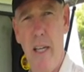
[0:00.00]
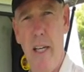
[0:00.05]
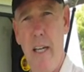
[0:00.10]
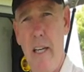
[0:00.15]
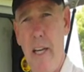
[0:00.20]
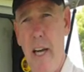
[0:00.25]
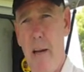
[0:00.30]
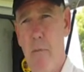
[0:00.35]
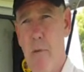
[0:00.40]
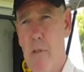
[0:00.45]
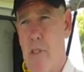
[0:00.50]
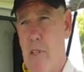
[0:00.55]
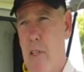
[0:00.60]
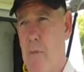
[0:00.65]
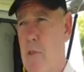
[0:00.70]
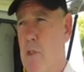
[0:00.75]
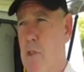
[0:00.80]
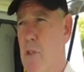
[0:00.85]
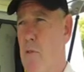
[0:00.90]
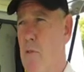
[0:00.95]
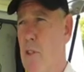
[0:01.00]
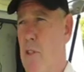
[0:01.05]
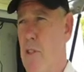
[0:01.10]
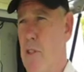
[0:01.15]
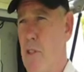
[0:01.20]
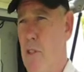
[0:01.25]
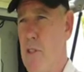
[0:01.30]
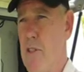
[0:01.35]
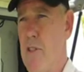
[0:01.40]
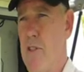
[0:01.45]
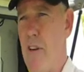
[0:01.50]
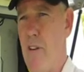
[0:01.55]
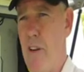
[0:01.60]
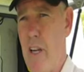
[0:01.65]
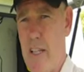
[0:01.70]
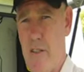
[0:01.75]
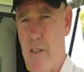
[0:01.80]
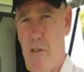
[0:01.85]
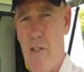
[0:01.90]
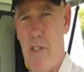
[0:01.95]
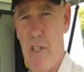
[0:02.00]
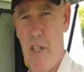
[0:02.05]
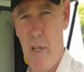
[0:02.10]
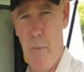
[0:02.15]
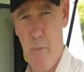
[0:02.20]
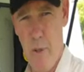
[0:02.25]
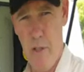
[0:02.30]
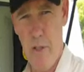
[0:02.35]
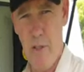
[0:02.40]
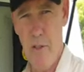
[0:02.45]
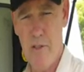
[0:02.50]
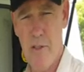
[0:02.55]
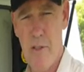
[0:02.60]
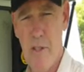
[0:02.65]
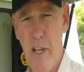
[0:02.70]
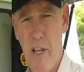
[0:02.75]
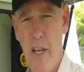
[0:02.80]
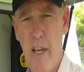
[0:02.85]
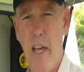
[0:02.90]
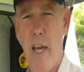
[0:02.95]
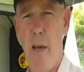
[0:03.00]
it enables them to reduce their electricity bills,